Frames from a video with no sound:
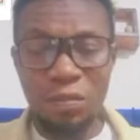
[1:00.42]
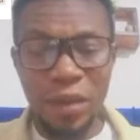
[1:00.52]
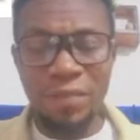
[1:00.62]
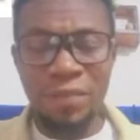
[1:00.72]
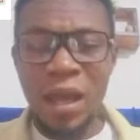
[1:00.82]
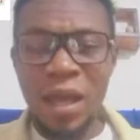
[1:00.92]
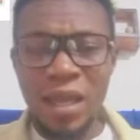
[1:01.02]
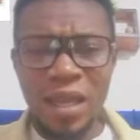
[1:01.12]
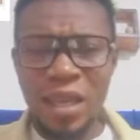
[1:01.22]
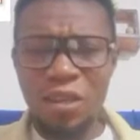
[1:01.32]
pain.
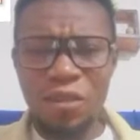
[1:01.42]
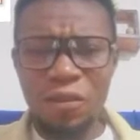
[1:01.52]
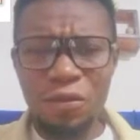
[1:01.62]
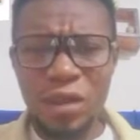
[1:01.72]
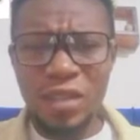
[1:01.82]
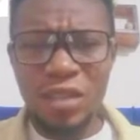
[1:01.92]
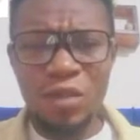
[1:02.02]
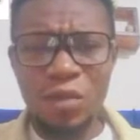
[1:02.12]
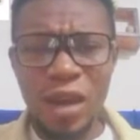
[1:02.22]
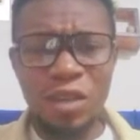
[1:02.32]
Now, there are a lot of
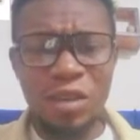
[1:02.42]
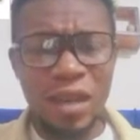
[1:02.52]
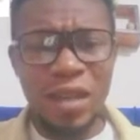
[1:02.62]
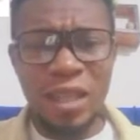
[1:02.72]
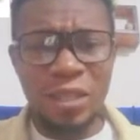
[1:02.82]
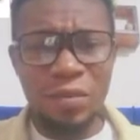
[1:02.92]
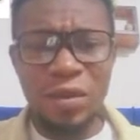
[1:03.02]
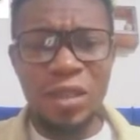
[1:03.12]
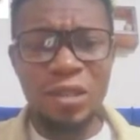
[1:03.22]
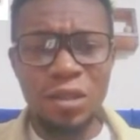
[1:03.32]
reasons why you can
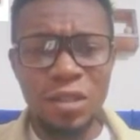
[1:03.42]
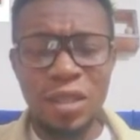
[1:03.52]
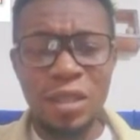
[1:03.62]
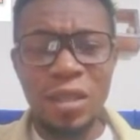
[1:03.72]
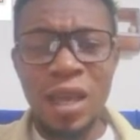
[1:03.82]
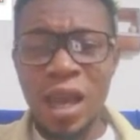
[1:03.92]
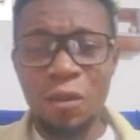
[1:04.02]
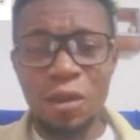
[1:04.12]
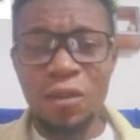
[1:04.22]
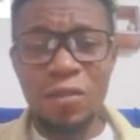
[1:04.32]
experience such pain, and
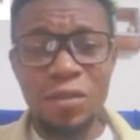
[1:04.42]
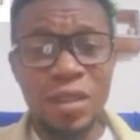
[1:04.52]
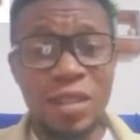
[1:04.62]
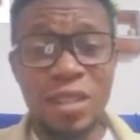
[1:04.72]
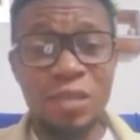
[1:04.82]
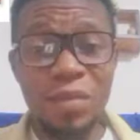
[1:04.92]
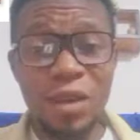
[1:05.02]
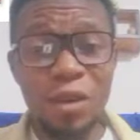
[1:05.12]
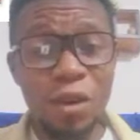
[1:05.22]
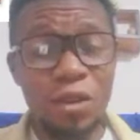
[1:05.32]
one of the reasons is
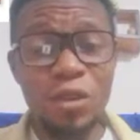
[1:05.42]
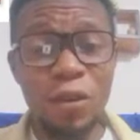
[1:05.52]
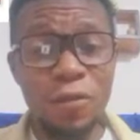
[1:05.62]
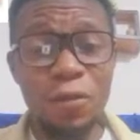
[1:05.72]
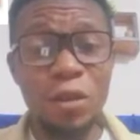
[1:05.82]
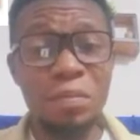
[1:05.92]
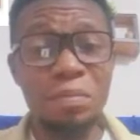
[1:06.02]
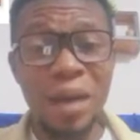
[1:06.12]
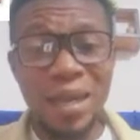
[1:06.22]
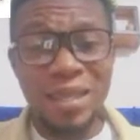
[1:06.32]
because of what
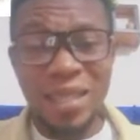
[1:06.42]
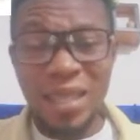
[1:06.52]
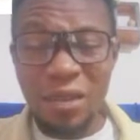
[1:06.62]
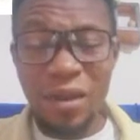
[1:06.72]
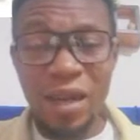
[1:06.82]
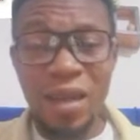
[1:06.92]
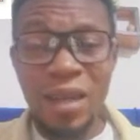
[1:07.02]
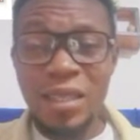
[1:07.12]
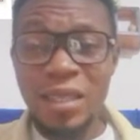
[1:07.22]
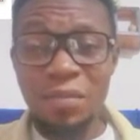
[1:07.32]
bacteria,
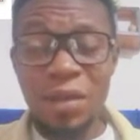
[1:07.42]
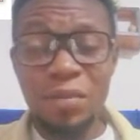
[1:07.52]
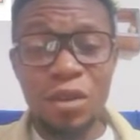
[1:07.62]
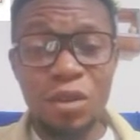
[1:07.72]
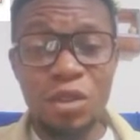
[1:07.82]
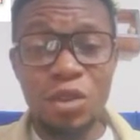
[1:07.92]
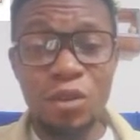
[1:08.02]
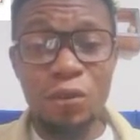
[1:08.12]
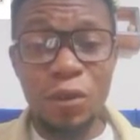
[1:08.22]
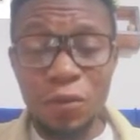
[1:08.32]
simply because you
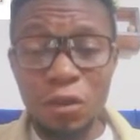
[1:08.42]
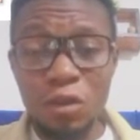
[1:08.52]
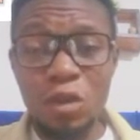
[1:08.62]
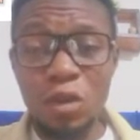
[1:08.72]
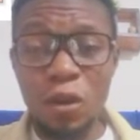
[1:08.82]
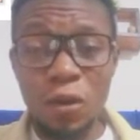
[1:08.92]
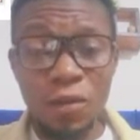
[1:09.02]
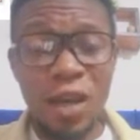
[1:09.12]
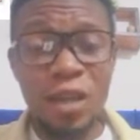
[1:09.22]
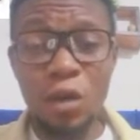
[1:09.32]
refuse to
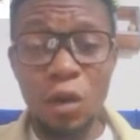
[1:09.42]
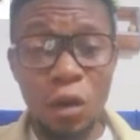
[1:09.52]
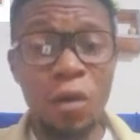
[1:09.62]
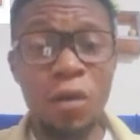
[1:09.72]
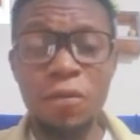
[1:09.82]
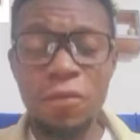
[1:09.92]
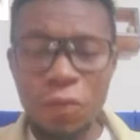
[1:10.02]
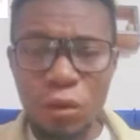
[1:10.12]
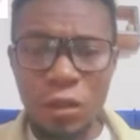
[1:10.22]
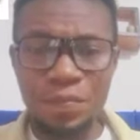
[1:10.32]
cover your
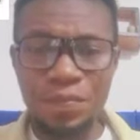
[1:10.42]
food.